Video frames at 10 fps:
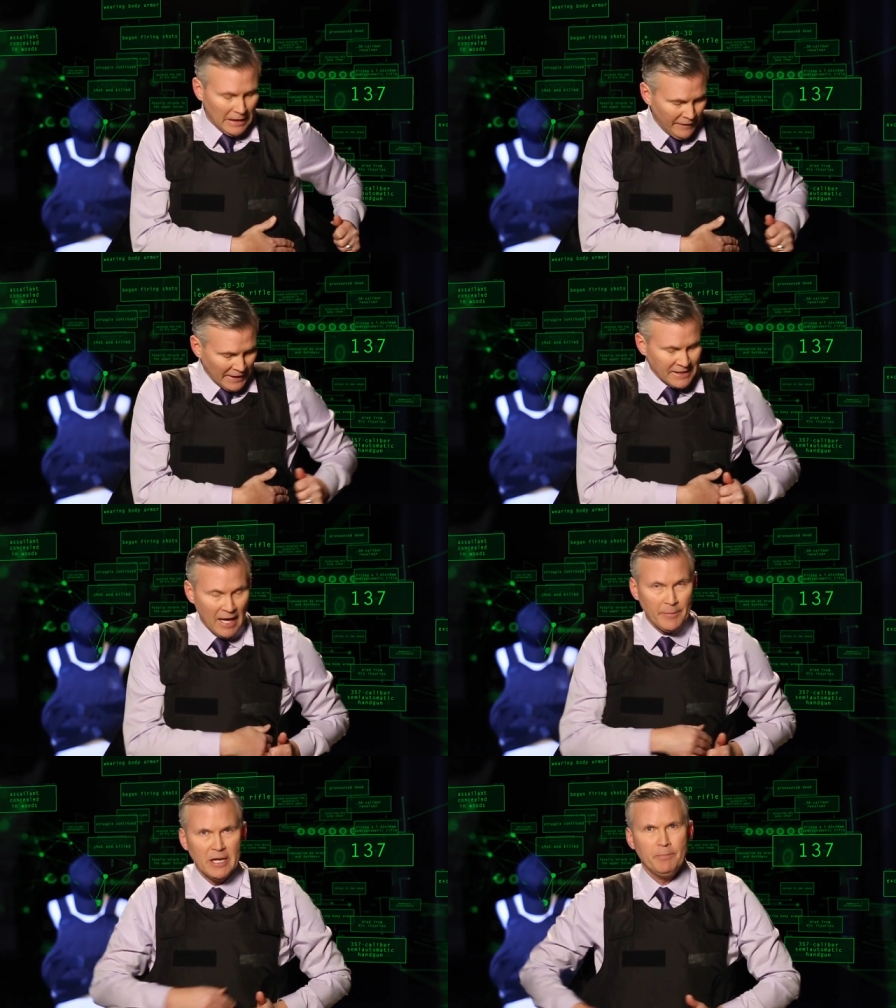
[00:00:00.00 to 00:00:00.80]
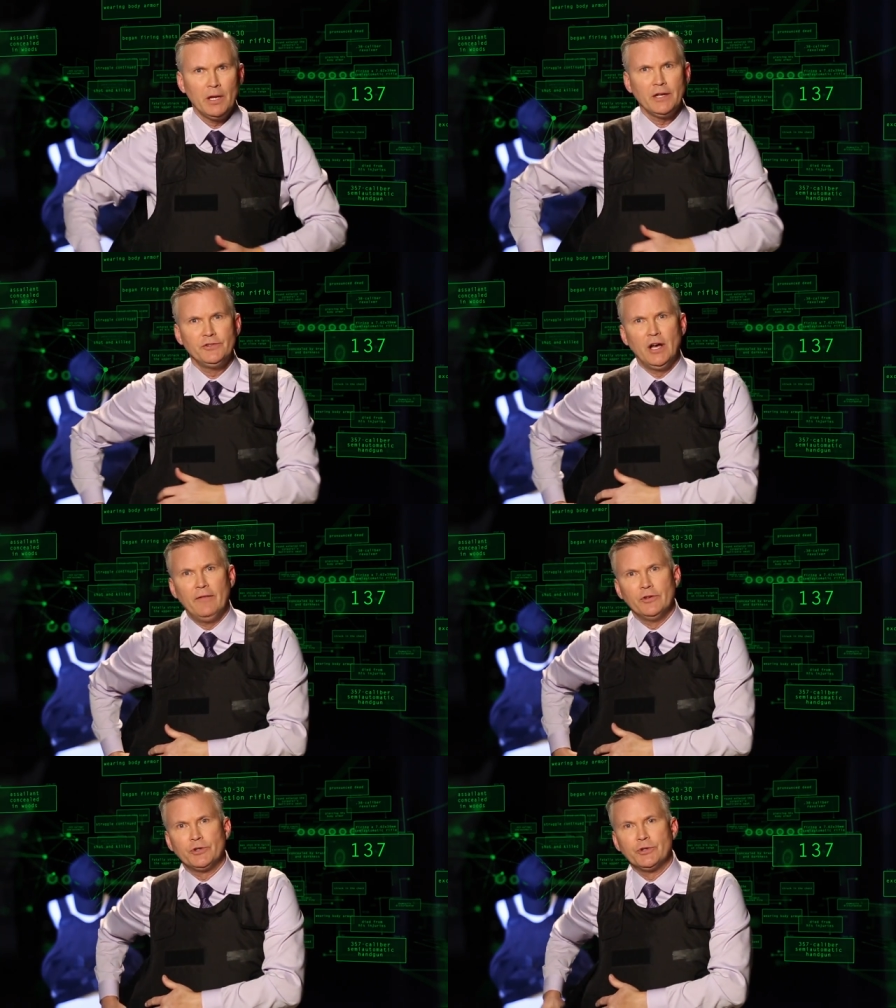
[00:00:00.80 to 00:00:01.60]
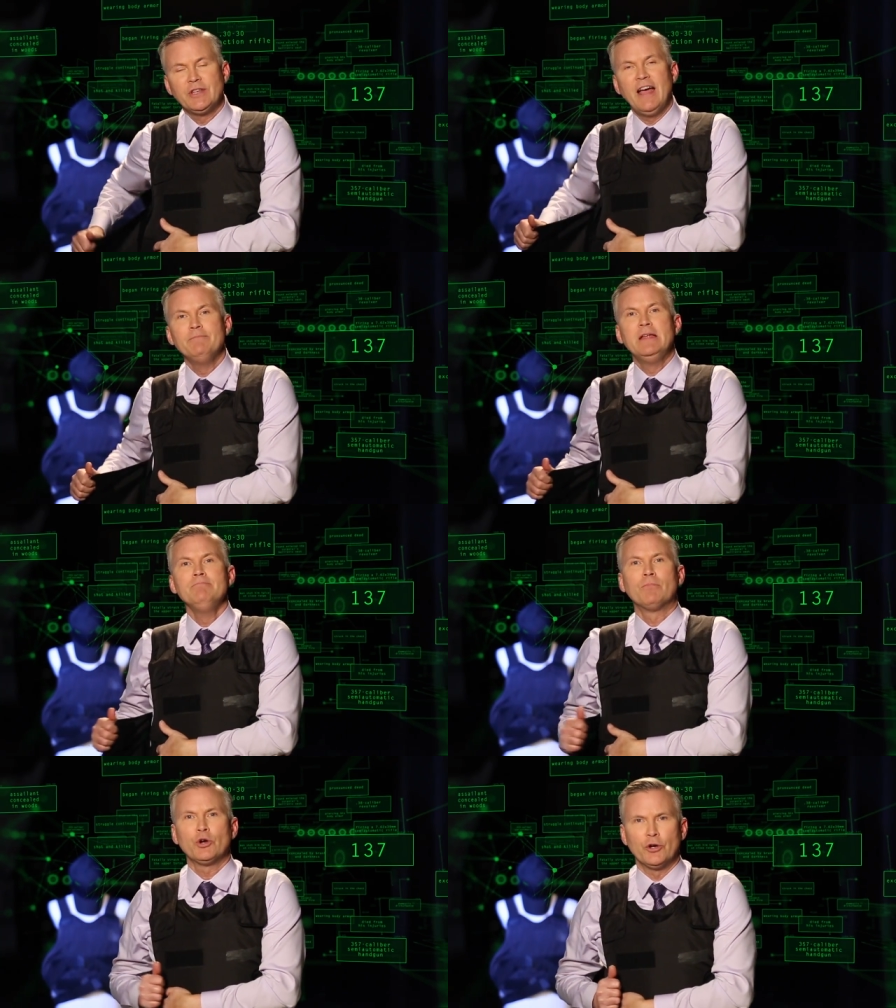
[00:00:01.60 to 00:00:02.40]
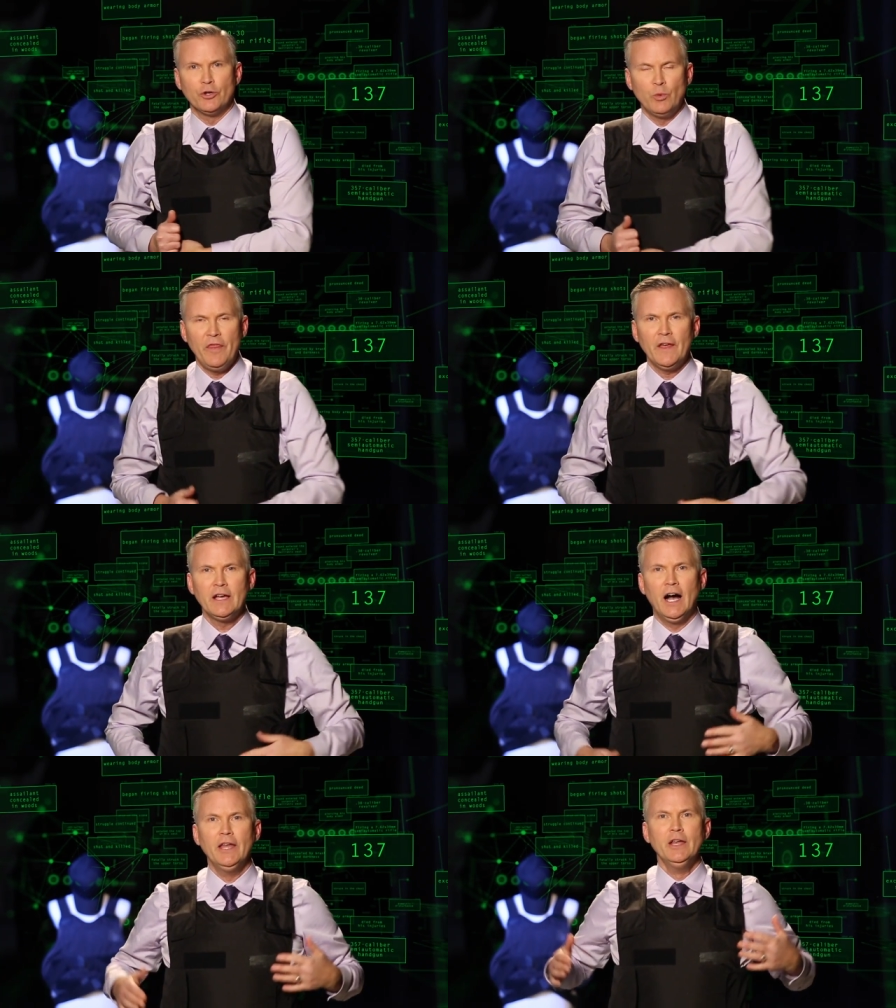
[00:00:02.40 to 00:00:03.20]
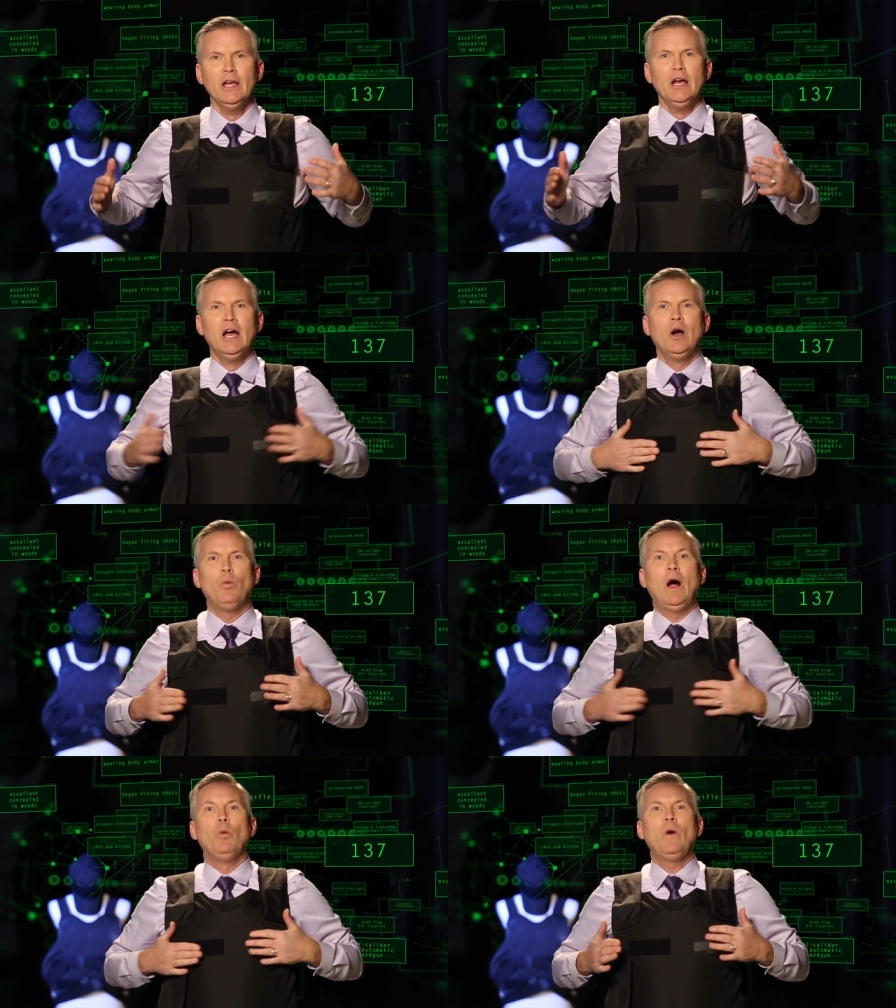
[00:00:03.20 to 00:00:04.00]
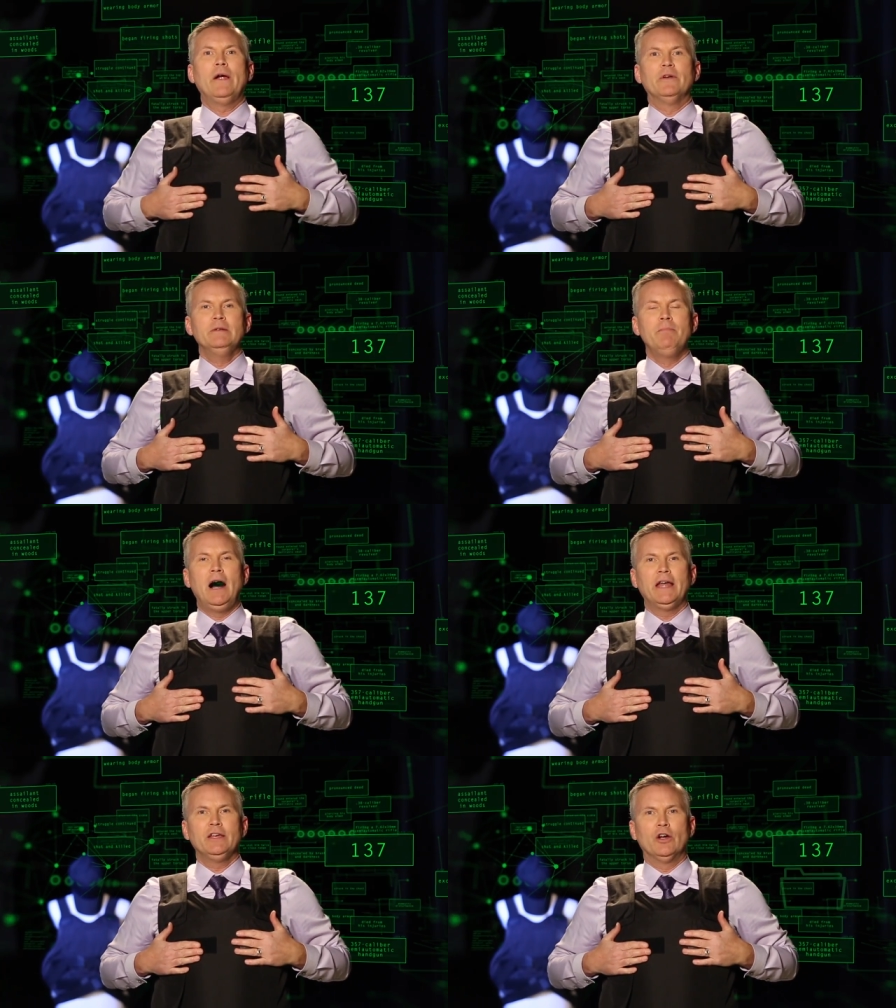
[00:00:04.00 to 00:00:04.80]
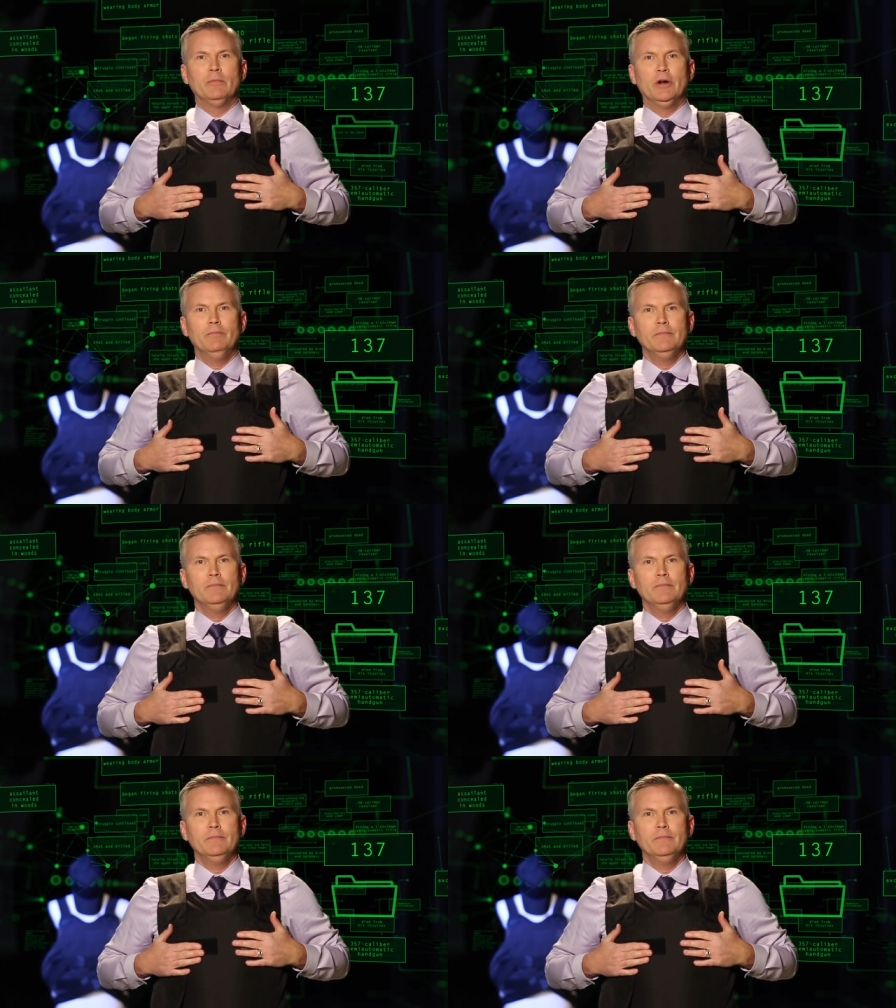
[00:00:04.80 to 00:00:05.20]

That's how many police officers have been murdered with a gun while wearing body armor.